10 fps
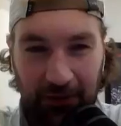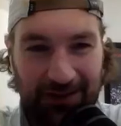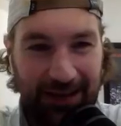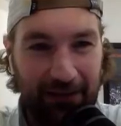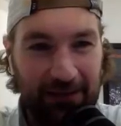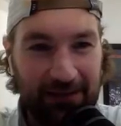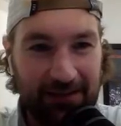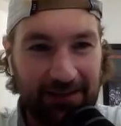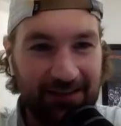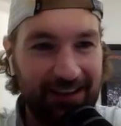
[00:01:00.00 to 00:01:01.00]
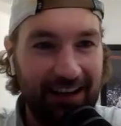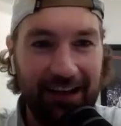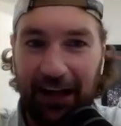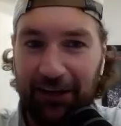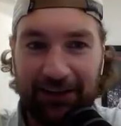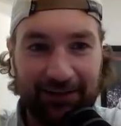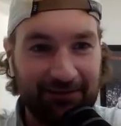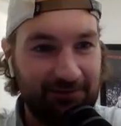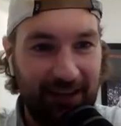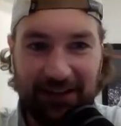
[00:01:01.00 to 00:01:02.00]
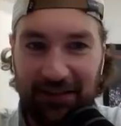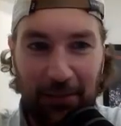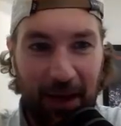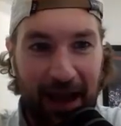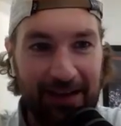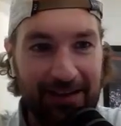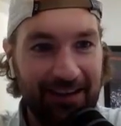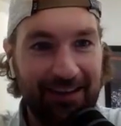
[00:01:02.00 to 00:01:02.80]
Chris Evans? That's not bad.